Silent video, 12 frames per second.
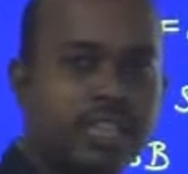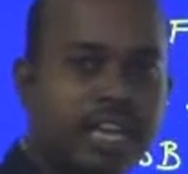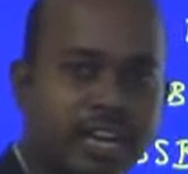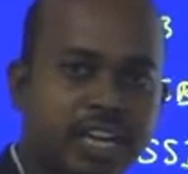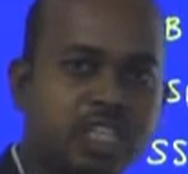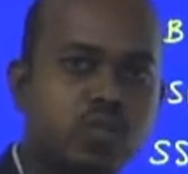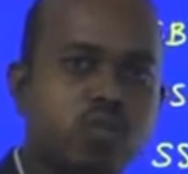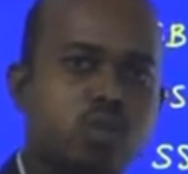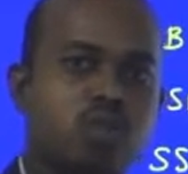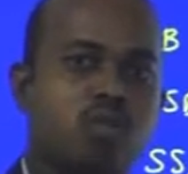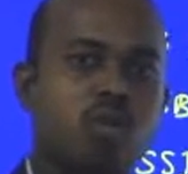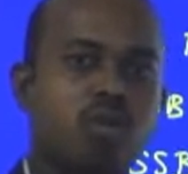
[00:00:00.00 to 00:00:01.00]
the range you
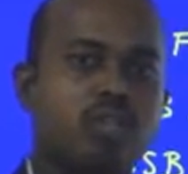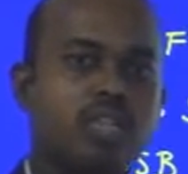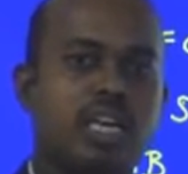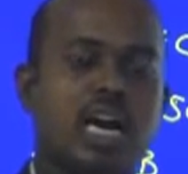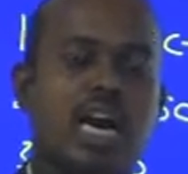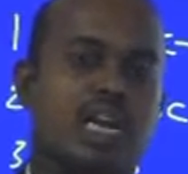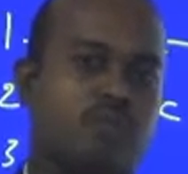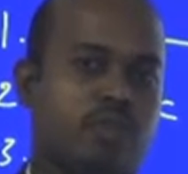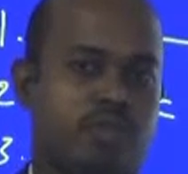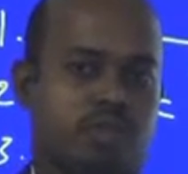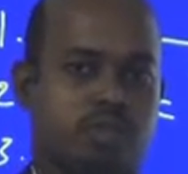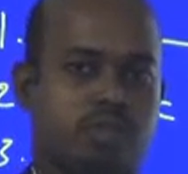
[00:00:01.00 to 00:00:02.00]
are calling the RF
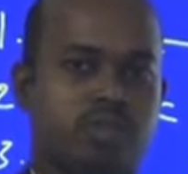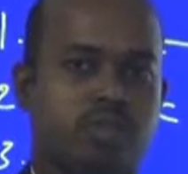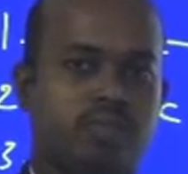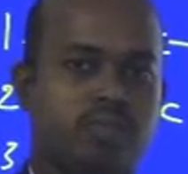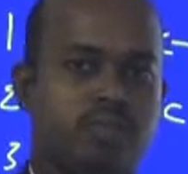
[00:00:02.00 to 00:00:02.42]
range.